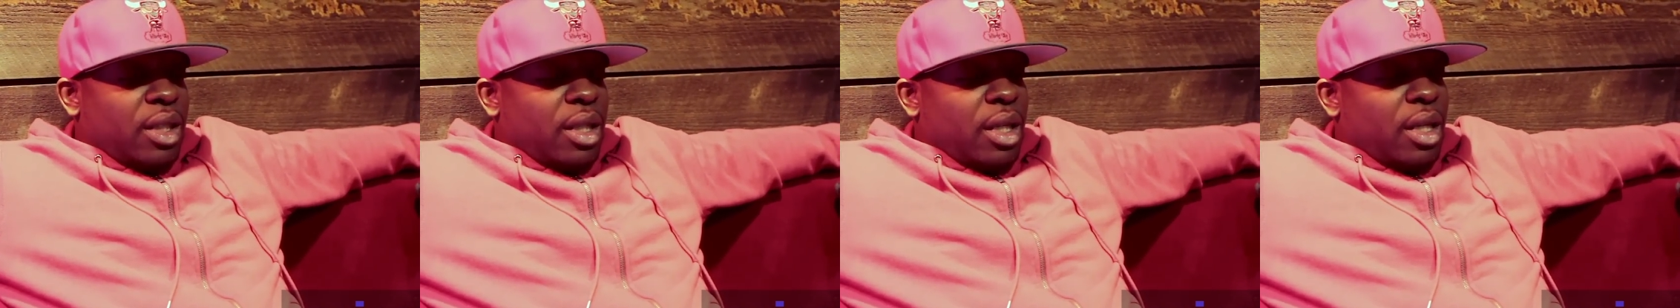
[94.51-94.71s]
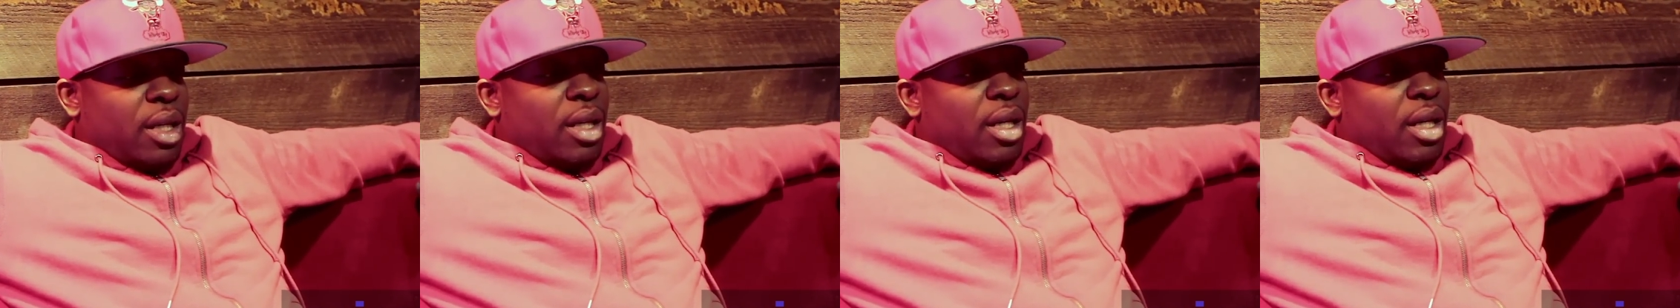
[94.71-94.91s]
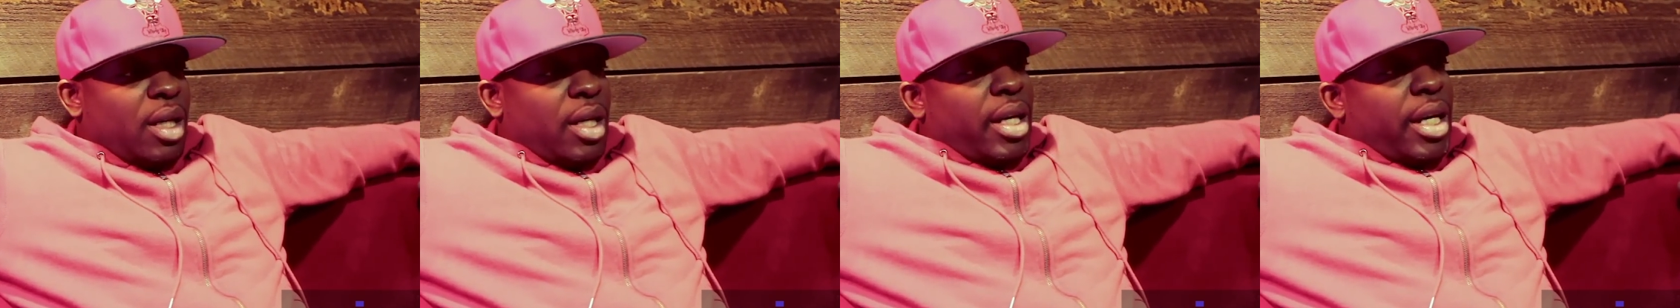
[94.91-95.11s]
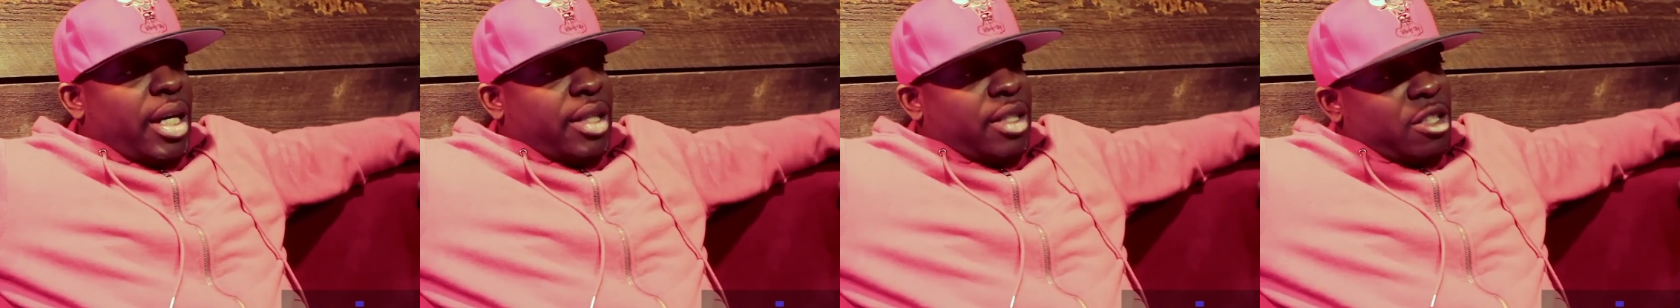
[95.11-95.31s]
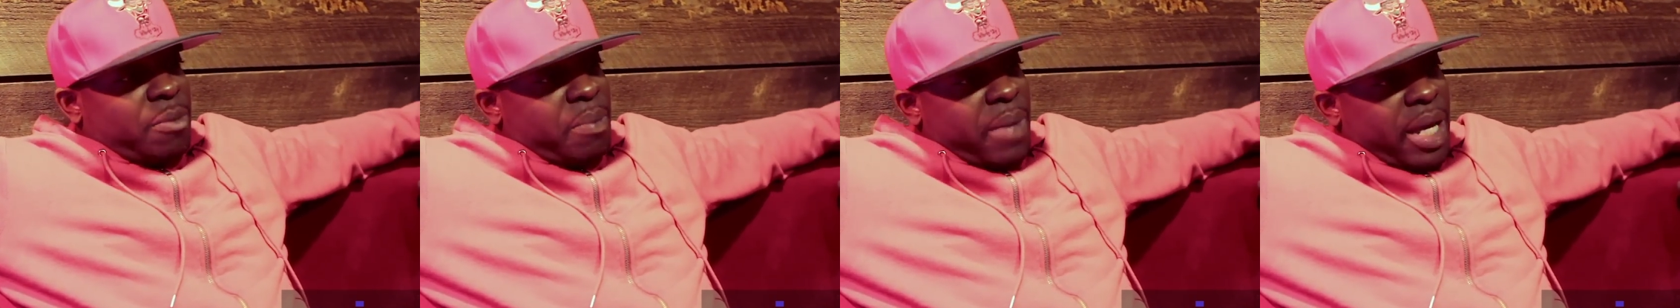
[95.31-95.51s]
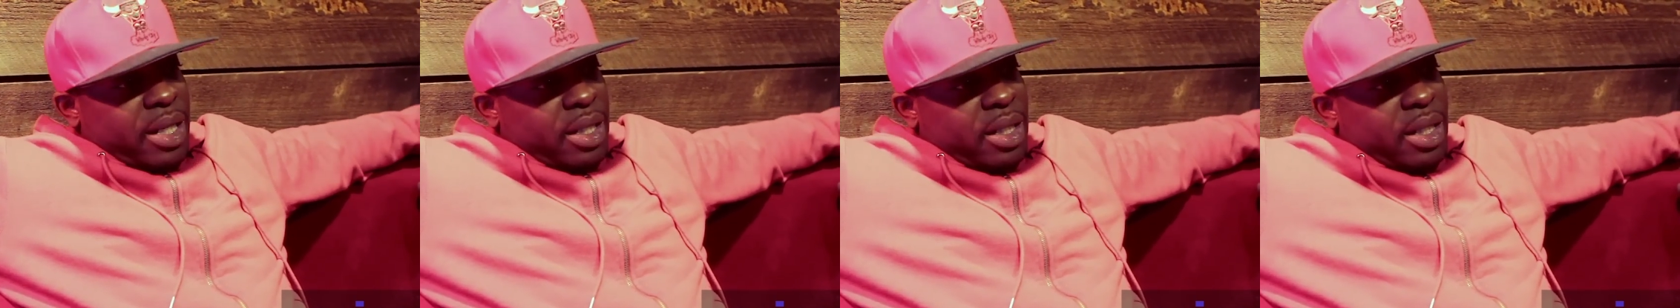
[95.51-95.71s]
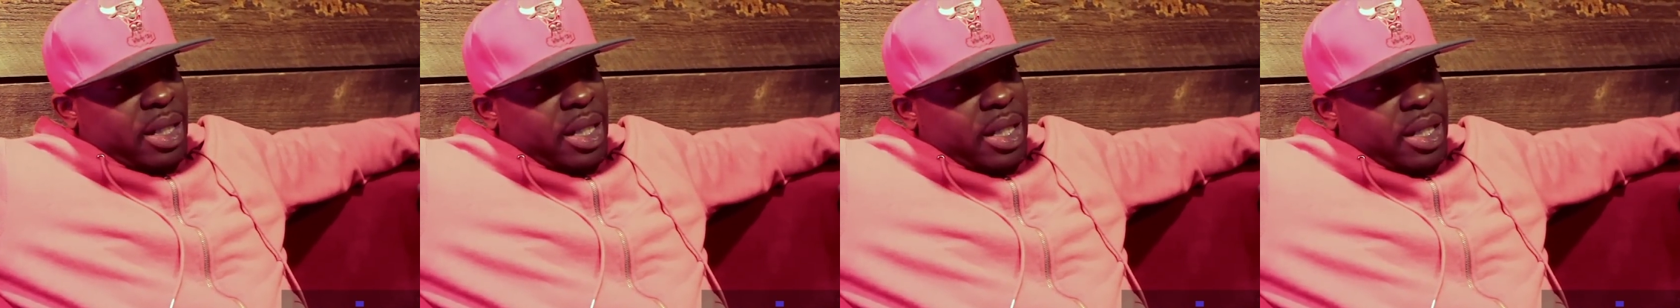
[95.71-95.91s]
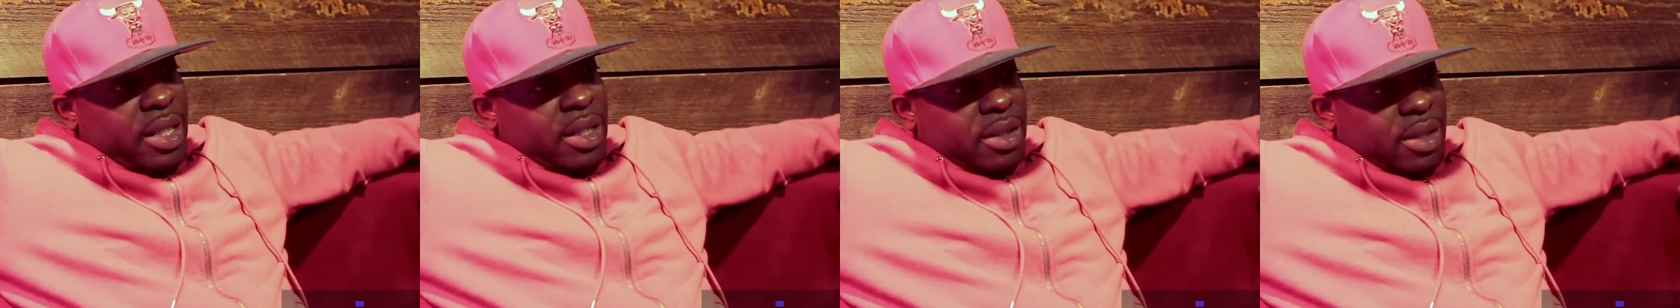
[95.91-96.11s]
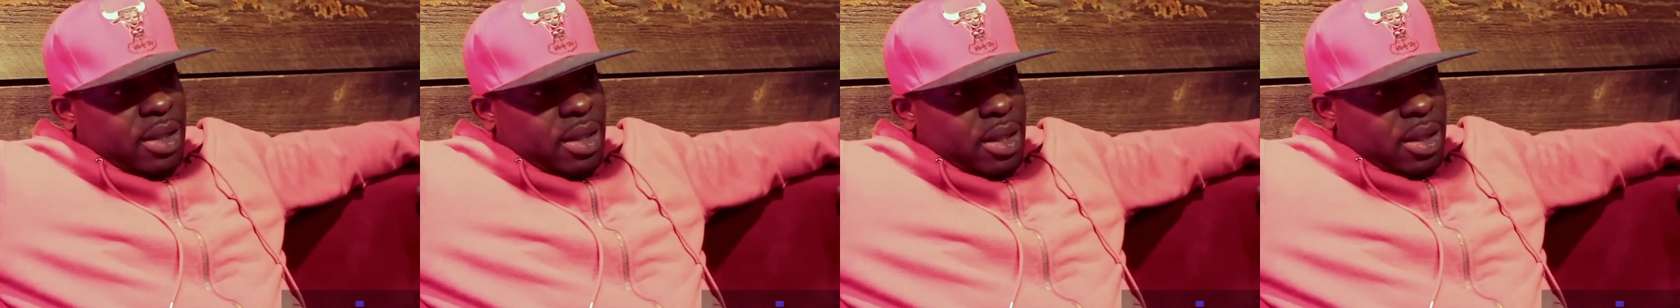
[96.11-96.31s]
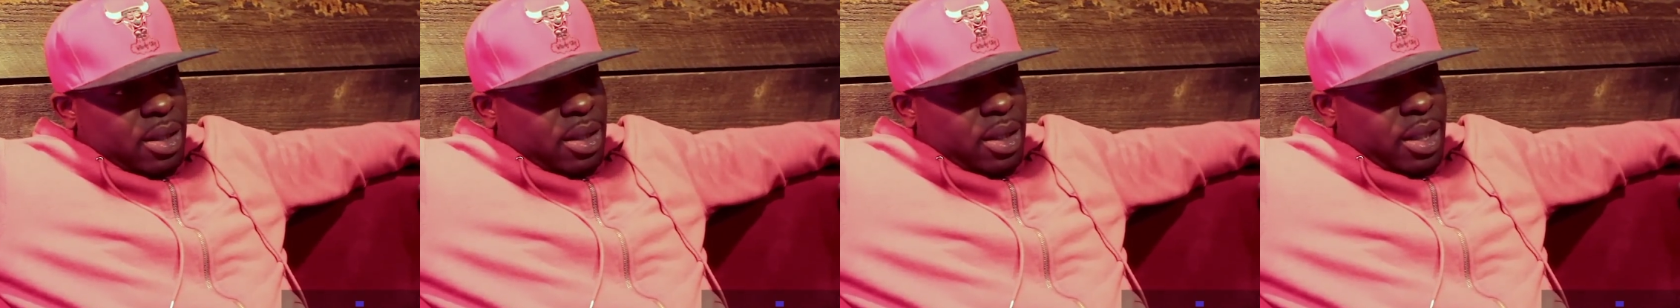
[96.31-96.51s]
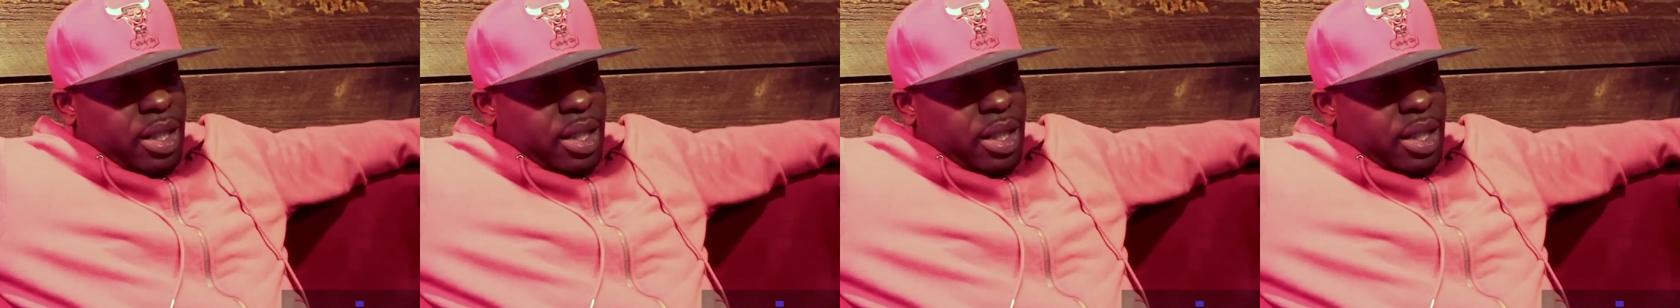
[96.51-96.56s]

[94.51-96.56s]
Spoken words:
it just made it easier,